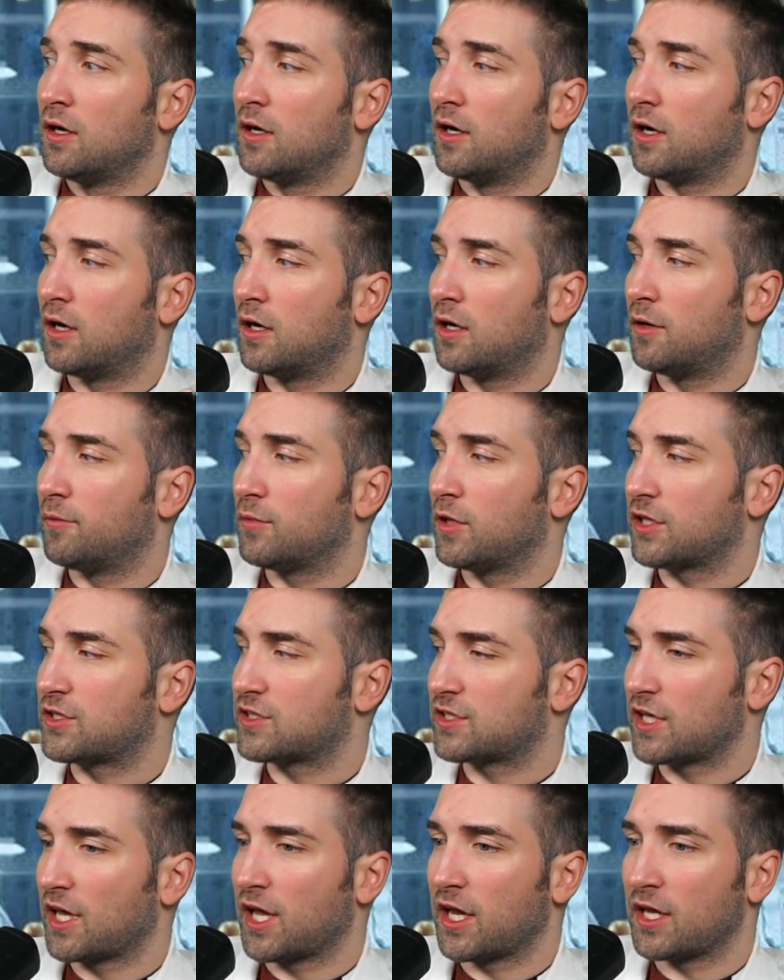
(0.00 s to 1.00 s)
um, let's
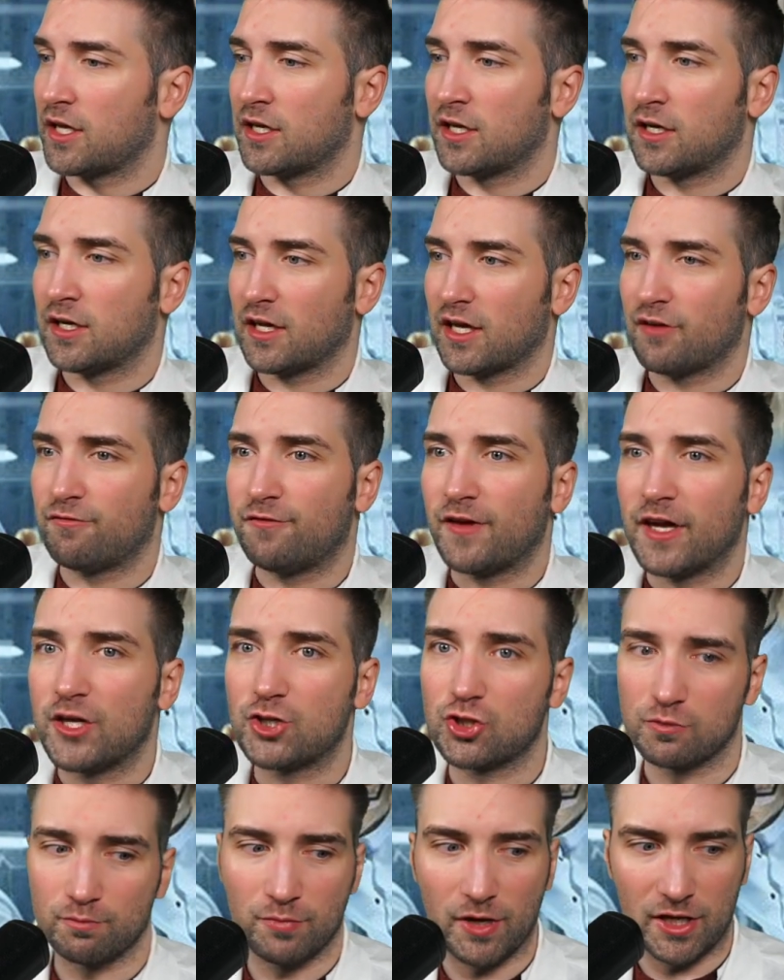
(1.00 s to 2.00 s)
say,
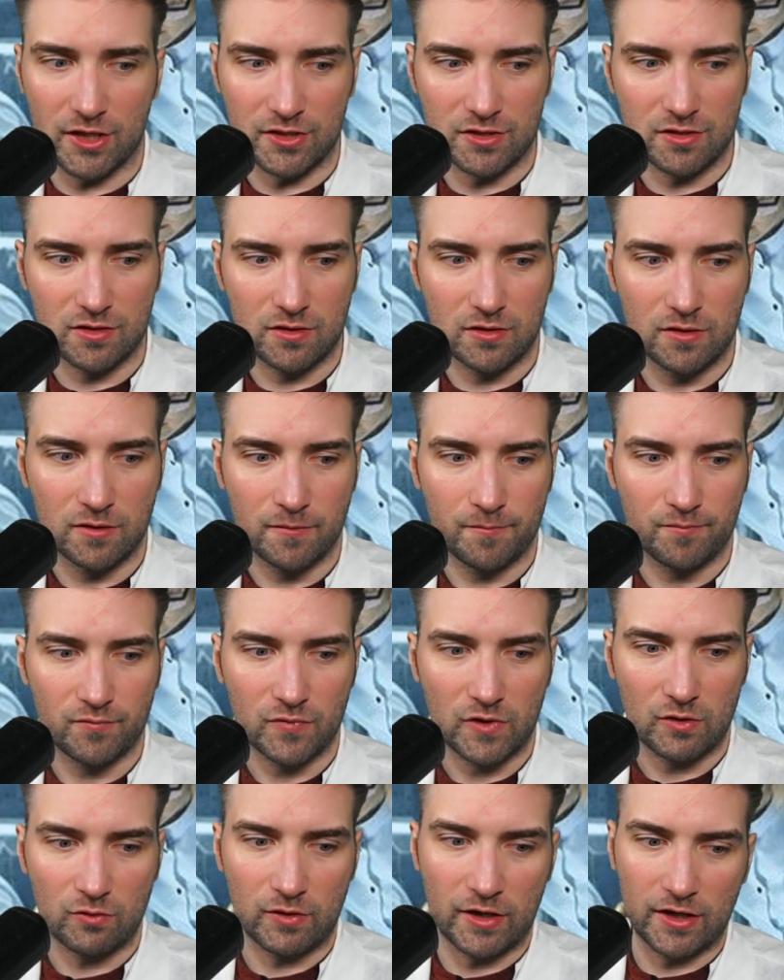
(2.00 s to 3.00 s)
evasion-based,
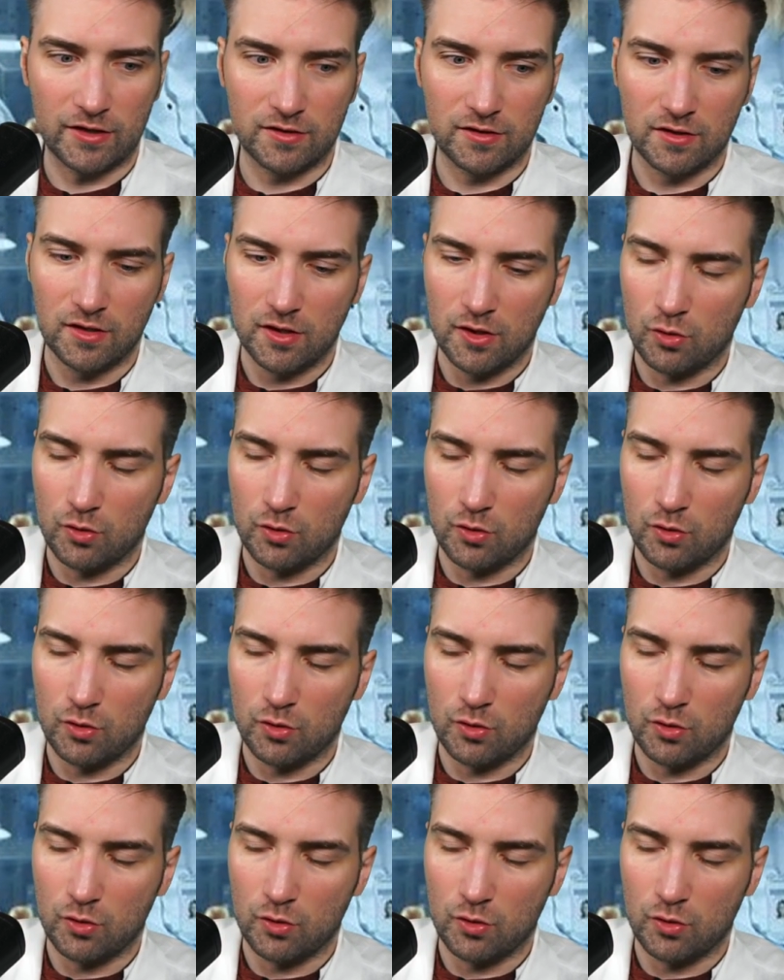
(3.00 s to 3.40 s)
right?